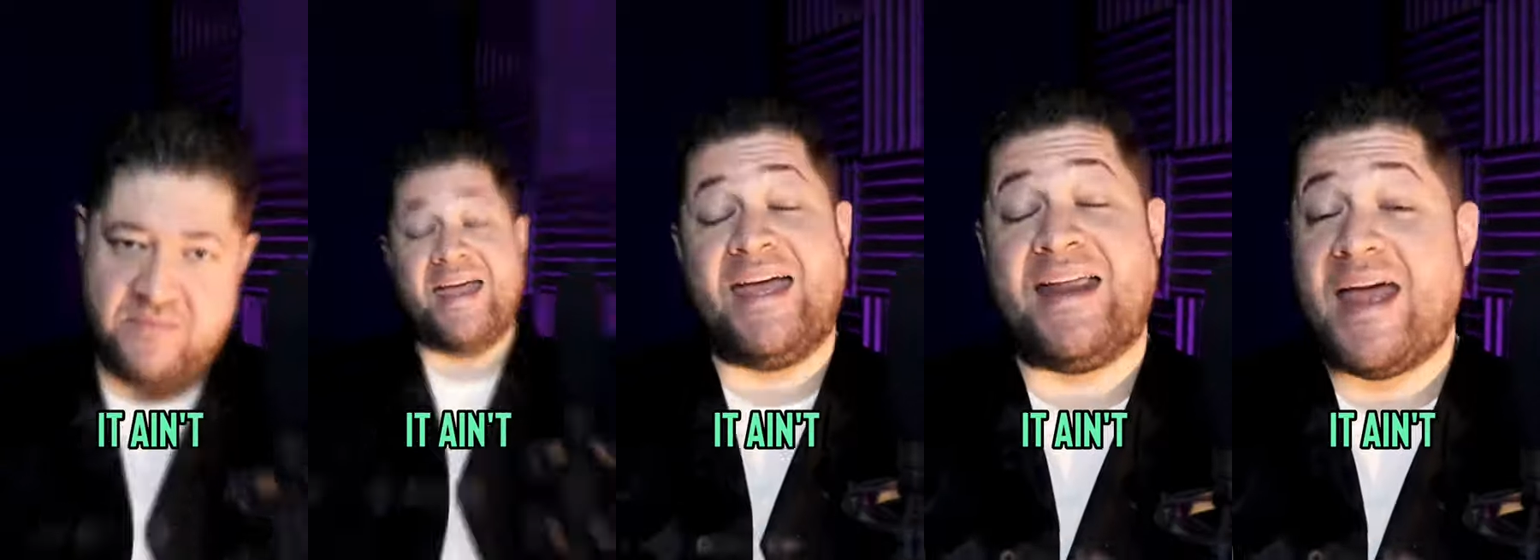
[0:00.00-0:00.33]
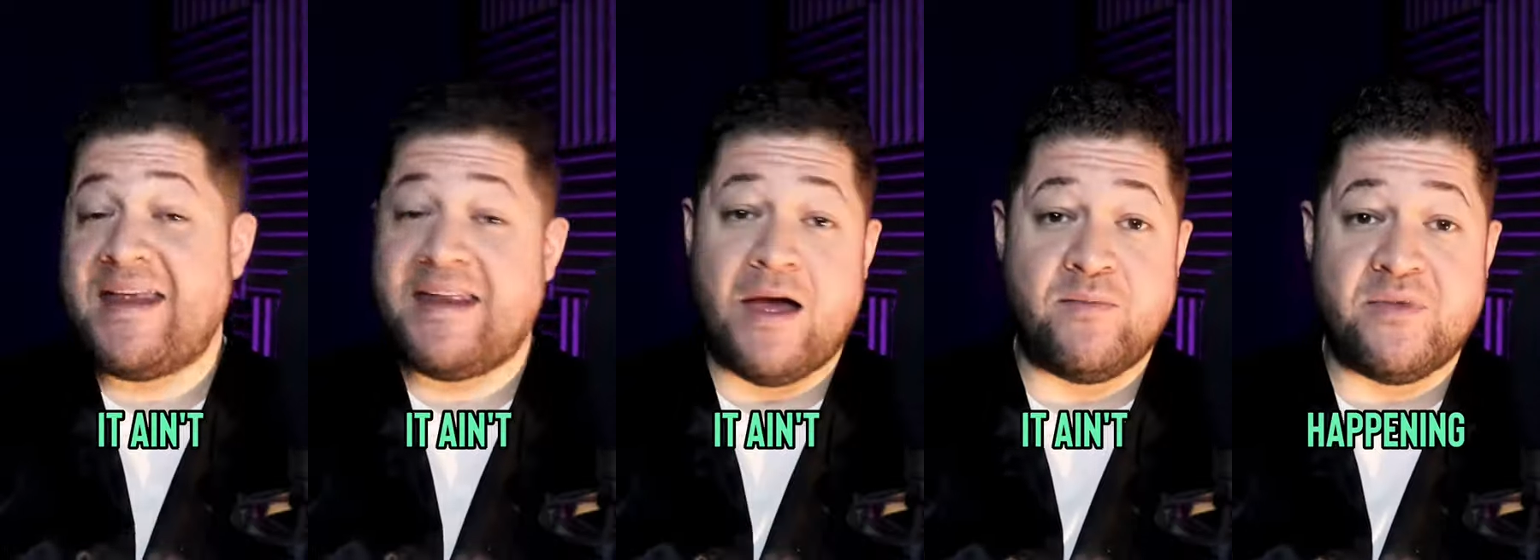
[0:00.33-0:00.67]
It
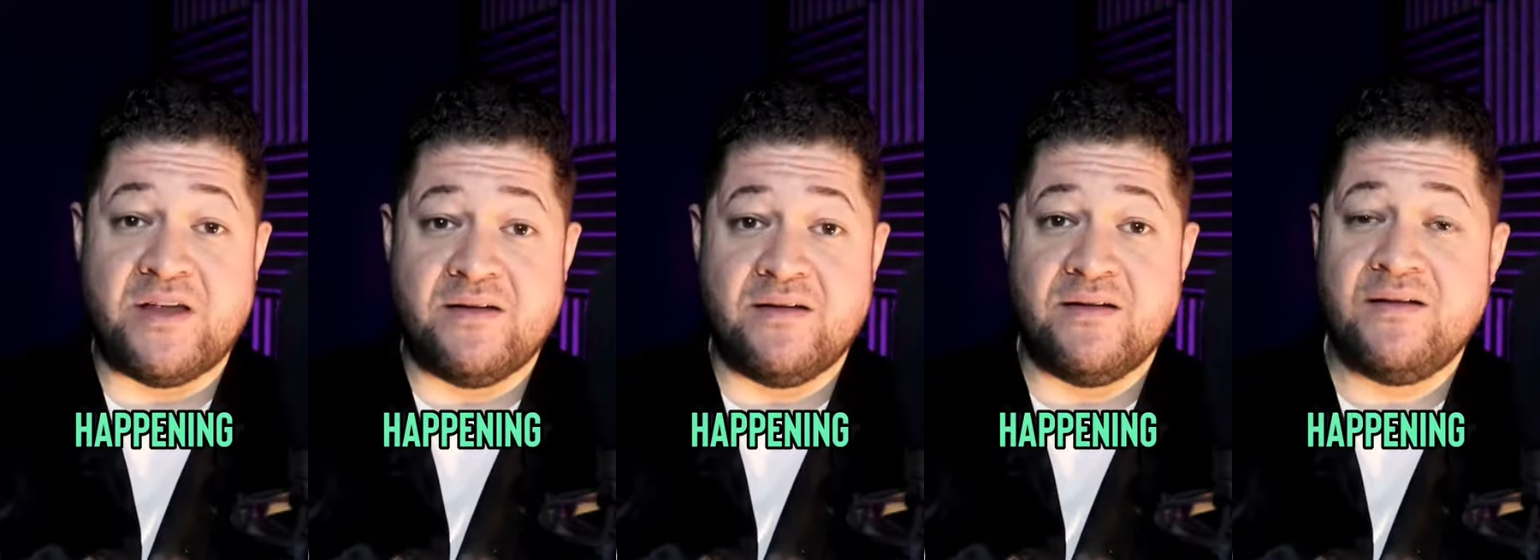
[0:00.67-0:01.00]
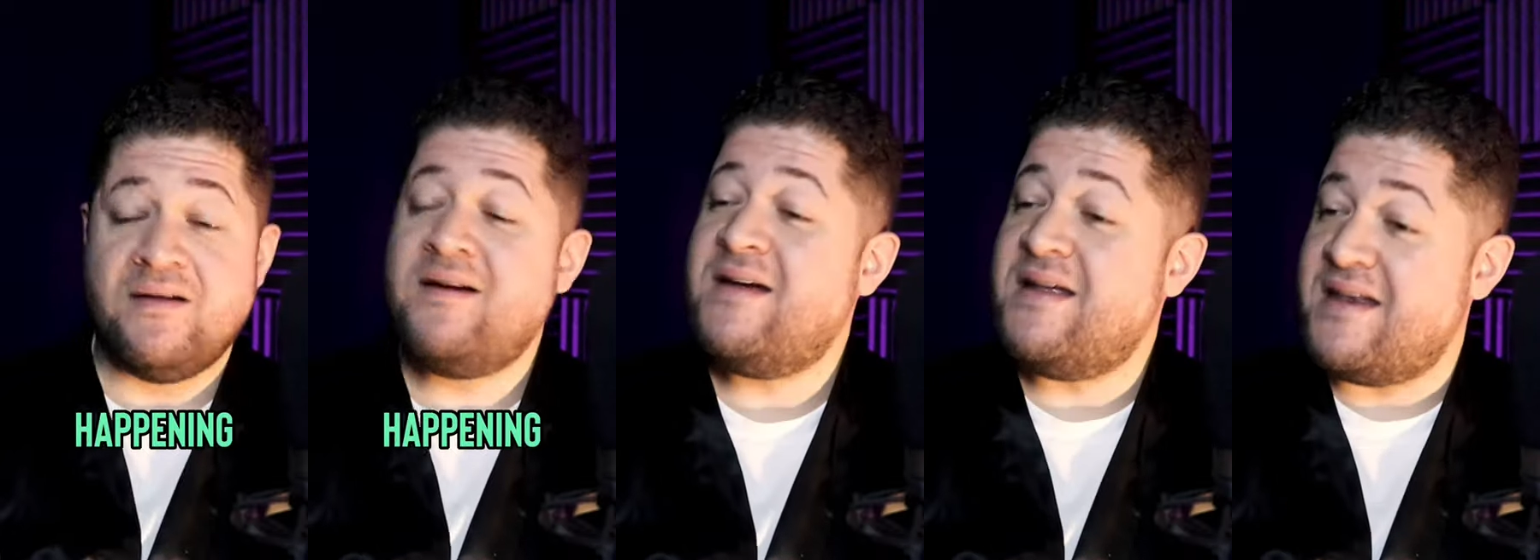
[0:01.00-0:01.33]
ain't happening.
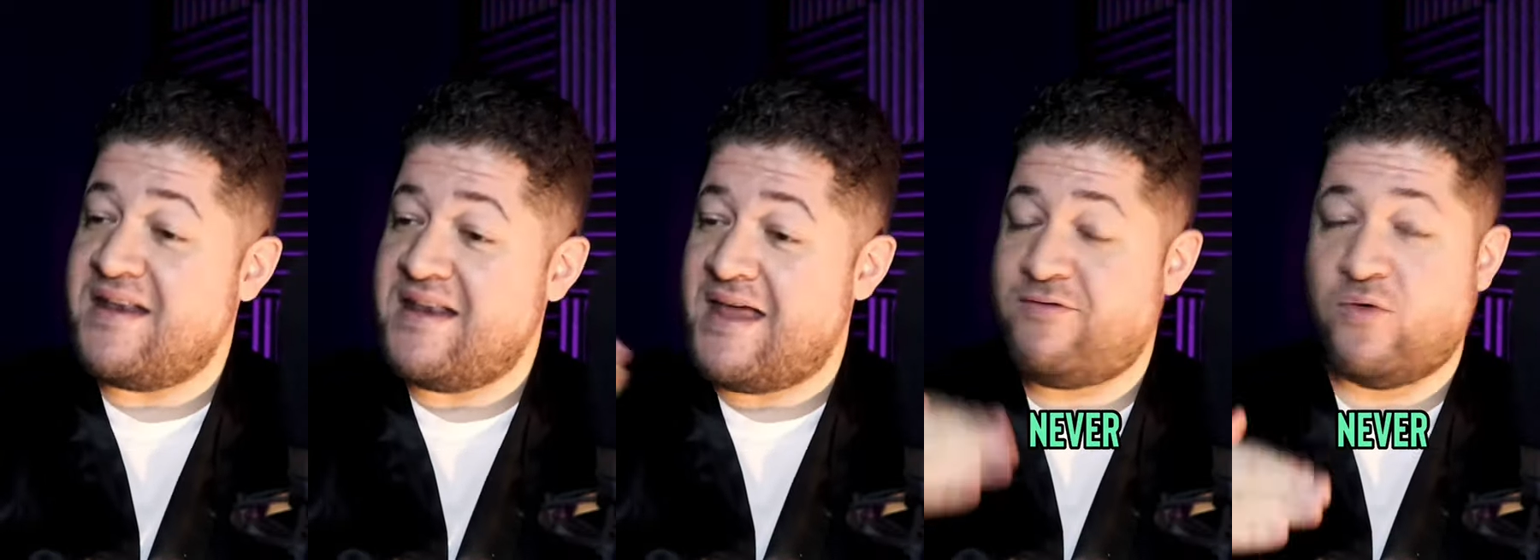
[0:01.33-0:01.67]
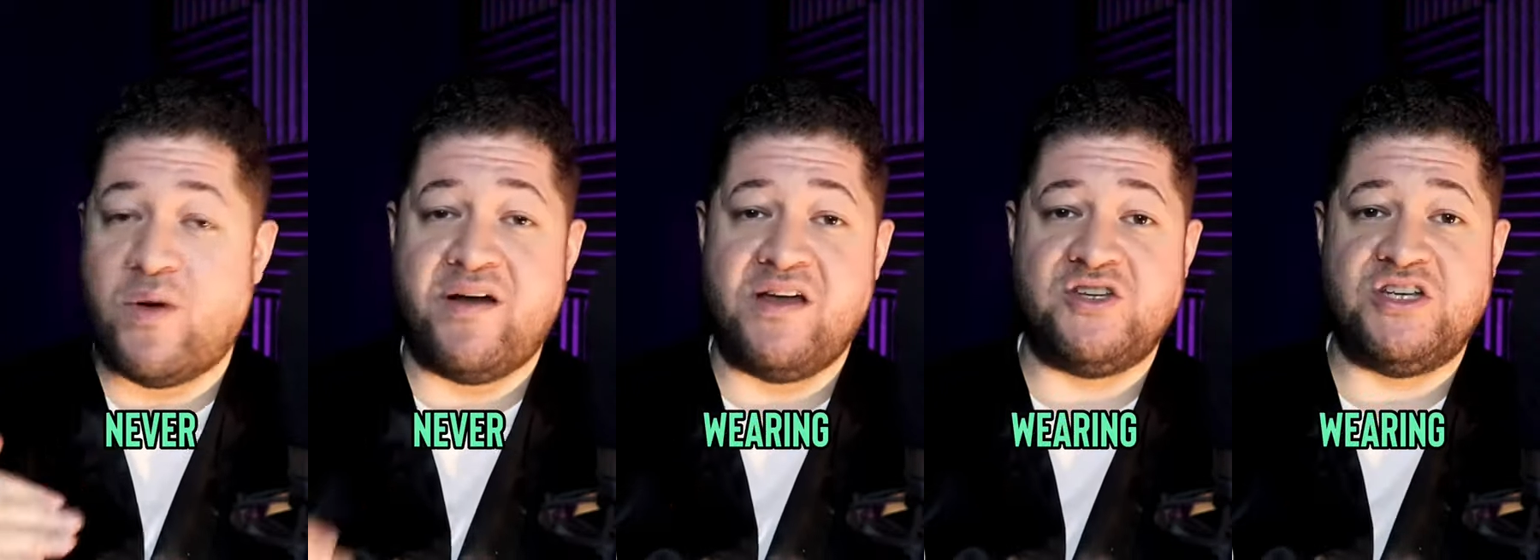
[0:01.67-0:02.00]
Never
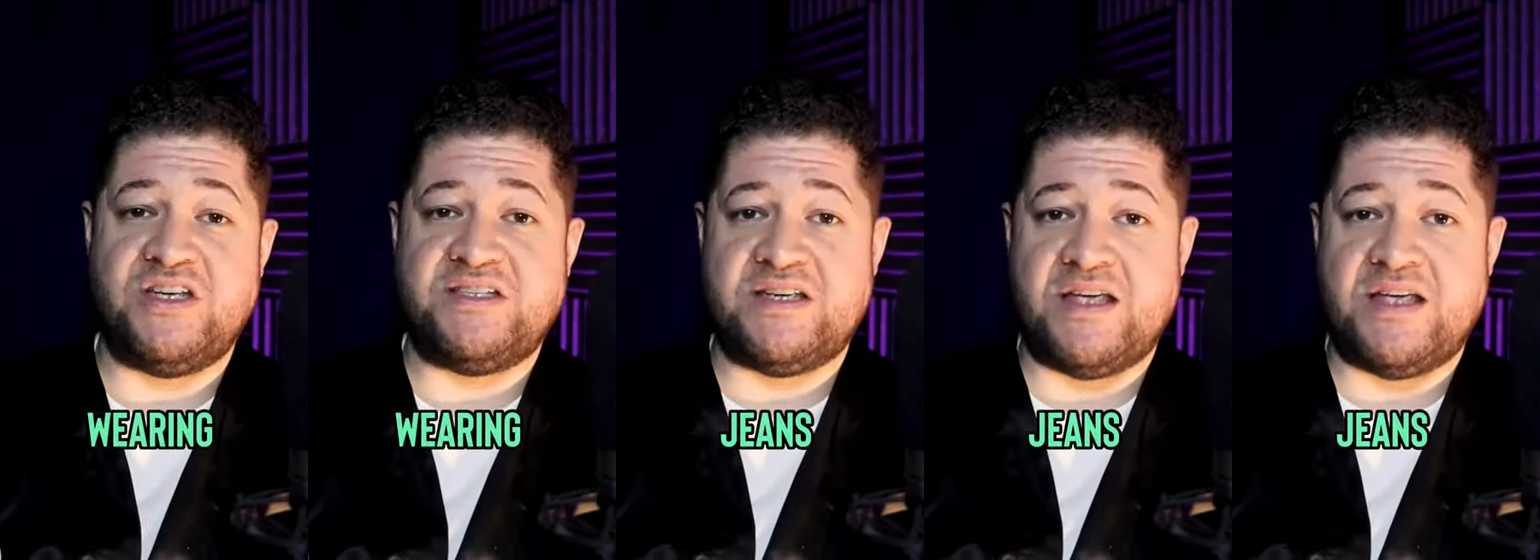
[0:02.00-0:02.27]
wearing jeans